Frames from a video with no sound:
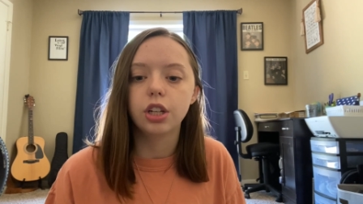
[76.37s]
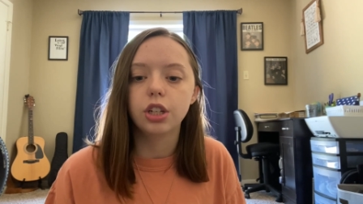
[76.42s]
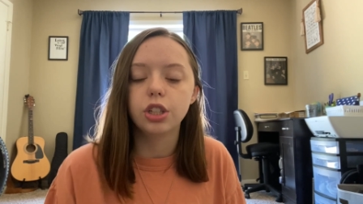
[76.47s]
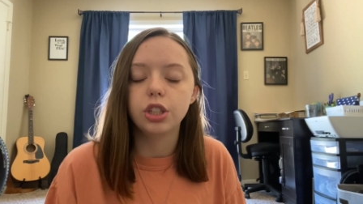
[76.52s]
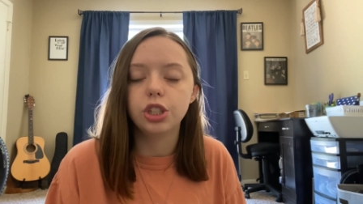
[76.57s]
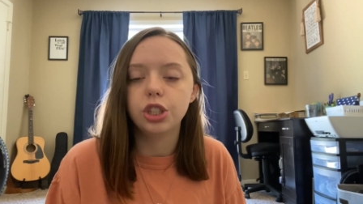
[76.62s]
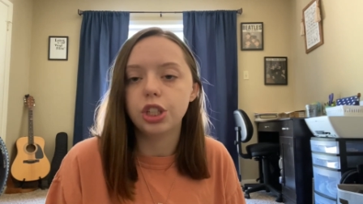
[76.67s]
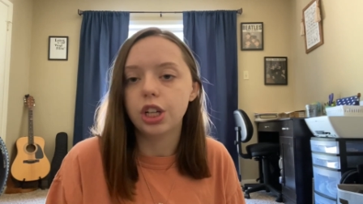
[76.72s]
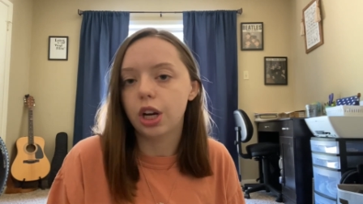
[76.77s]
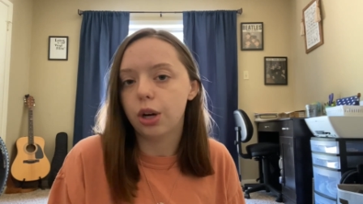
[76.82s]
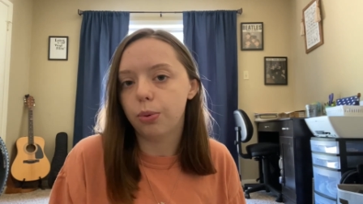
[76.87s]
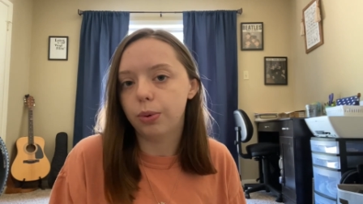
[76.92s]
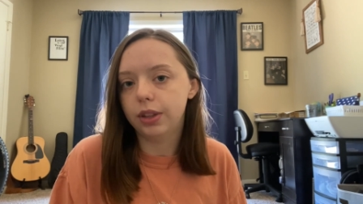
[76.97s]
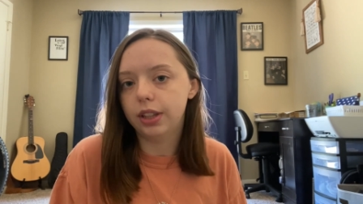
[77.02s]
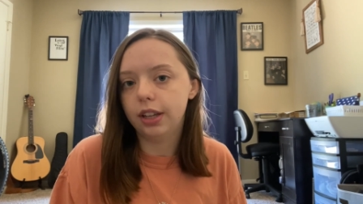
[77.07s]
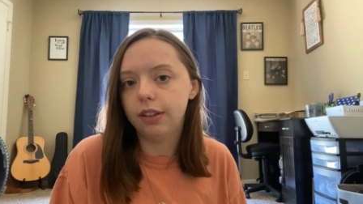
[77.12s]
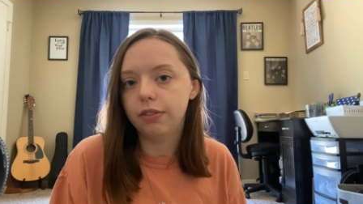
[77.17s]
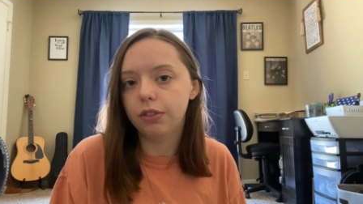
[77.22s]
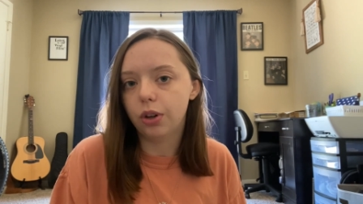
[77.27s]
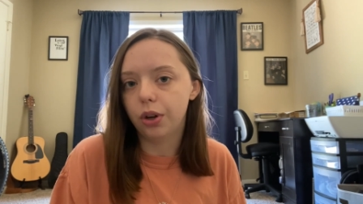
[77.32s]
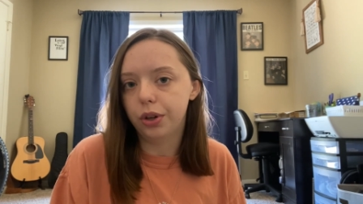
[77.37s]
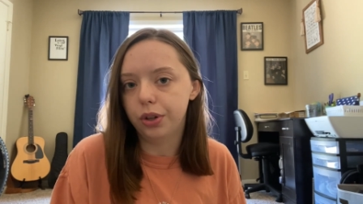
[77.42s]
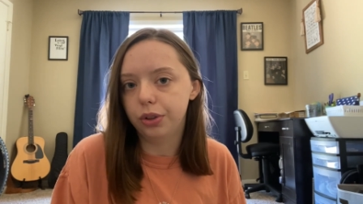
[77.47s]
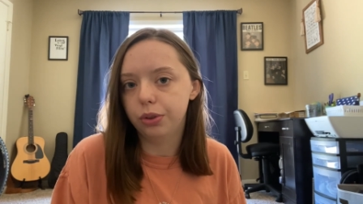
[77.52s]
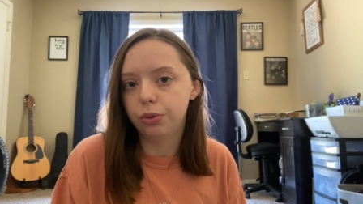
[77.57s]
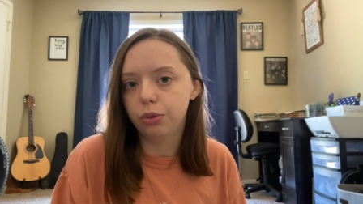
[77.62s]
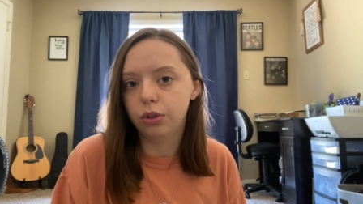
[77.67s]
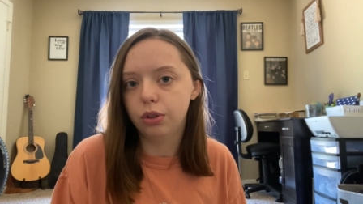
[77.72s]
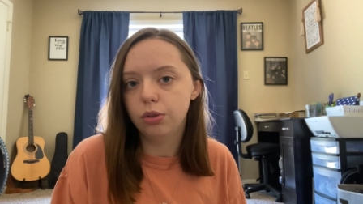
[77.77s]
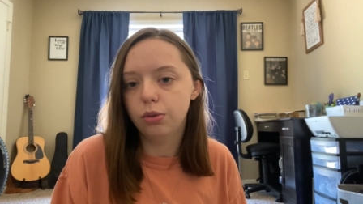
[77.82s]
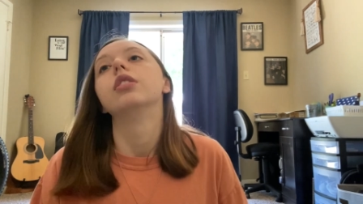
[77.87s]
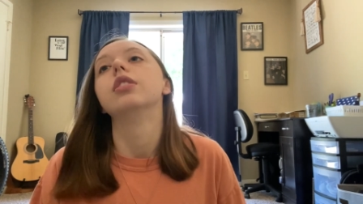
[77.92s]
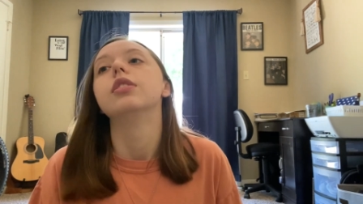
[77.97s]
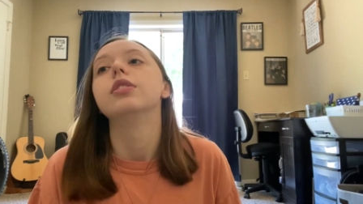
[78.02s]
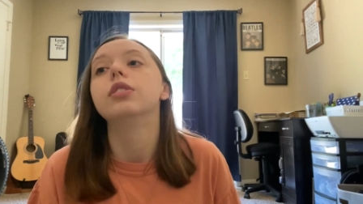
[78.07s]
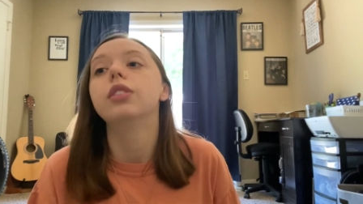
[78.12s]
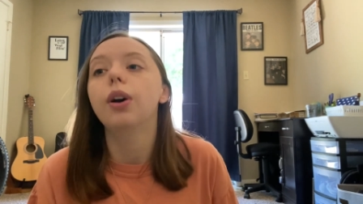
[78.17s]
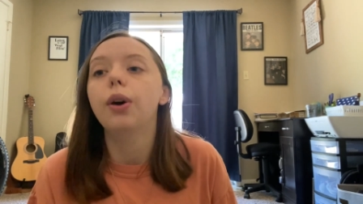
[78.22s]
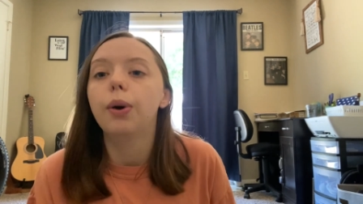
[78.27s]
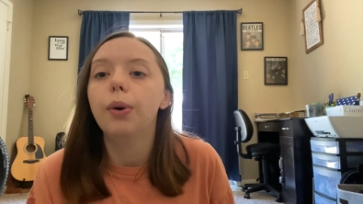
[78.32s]
share what they've gone through.
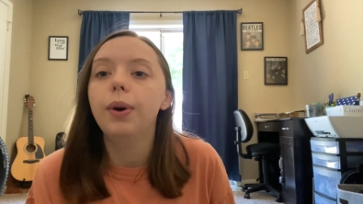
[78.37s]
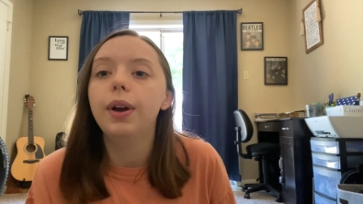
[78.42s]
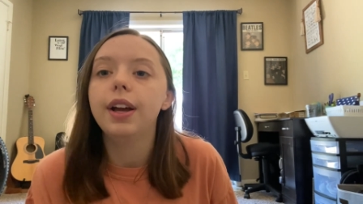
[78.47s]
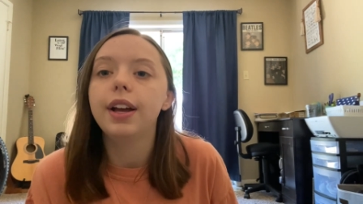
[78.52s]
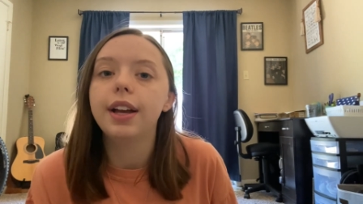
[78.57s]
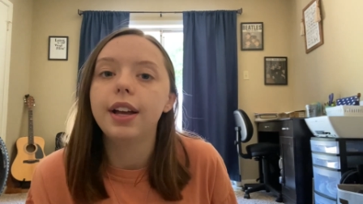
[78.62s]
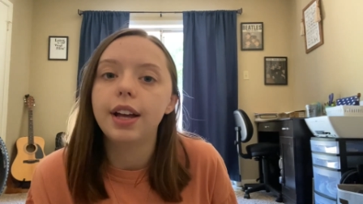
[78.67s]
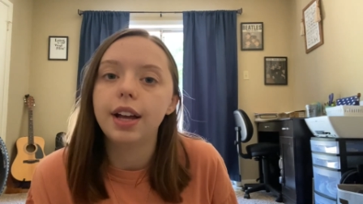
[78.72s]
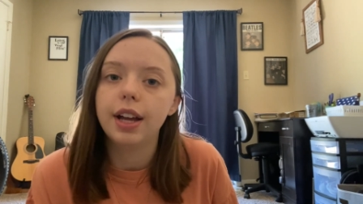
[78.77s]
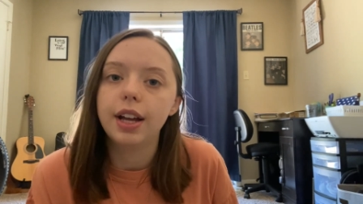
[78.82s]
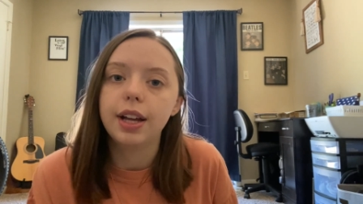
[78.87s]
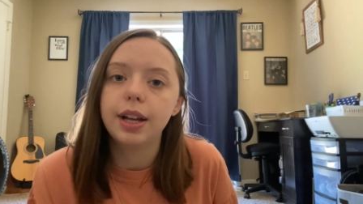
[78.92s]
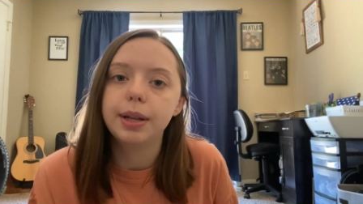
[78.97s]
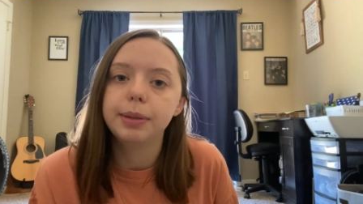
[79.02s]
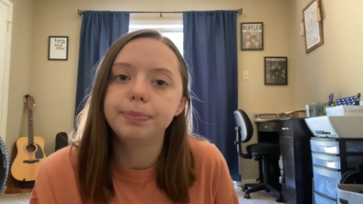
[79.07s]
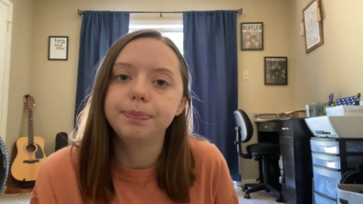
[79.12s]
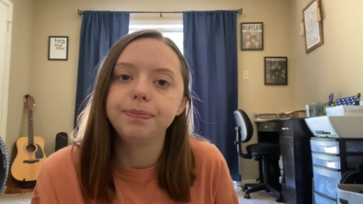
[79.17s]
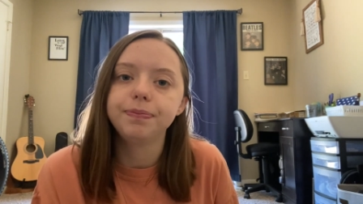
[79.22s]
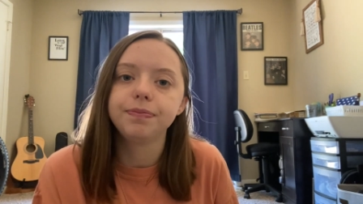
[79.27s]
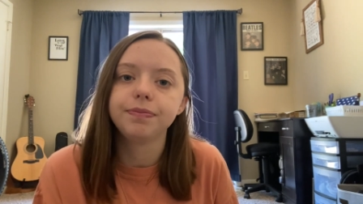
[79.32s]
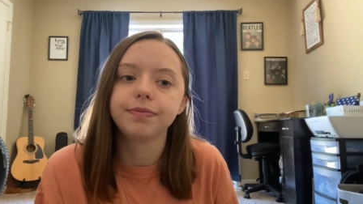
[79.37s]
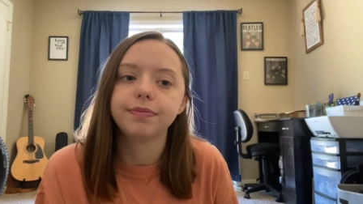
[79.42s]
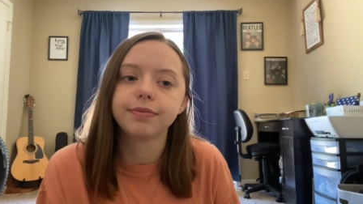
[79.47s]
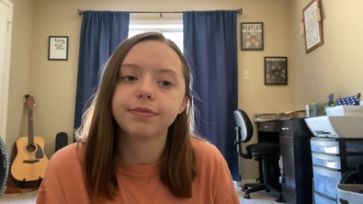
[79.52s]
So, um,